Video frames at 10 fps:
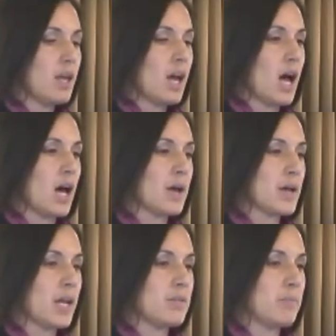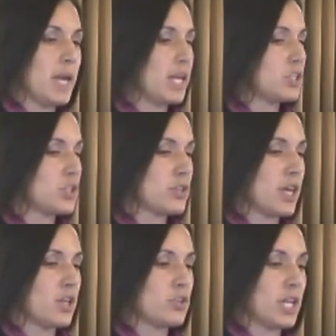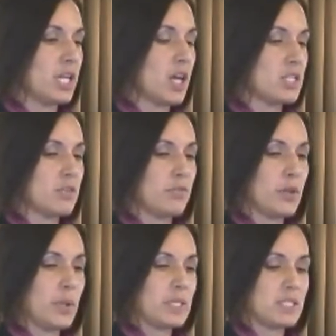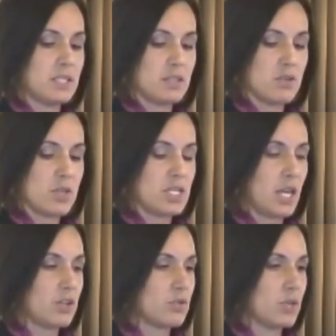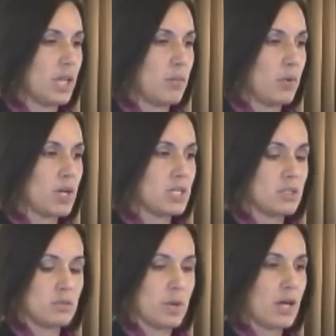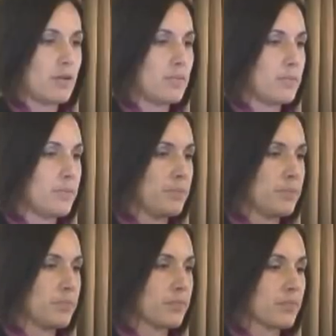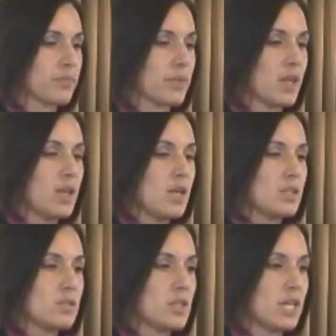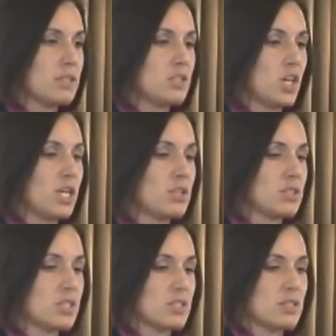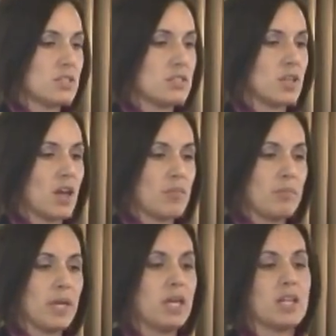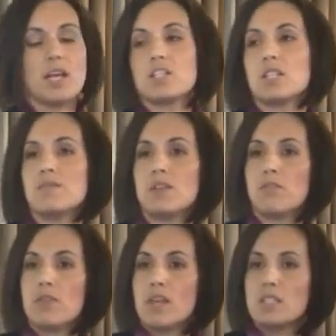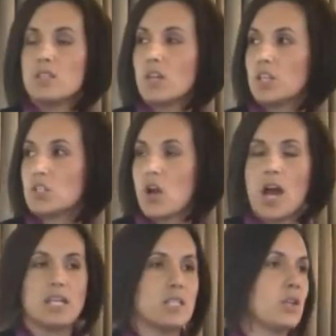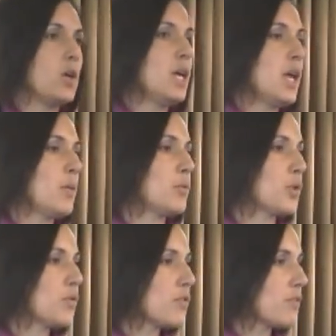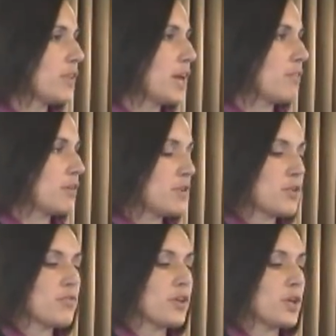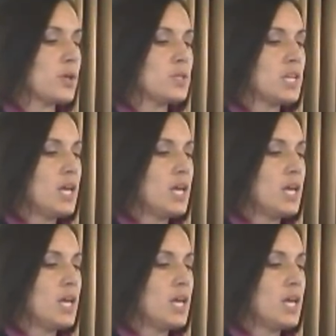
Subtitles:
And making sure that you're drinking lots of fluids through the day is really important as well. So taste changes. This is just a big collection of different things you can try to improve the flavor of your food.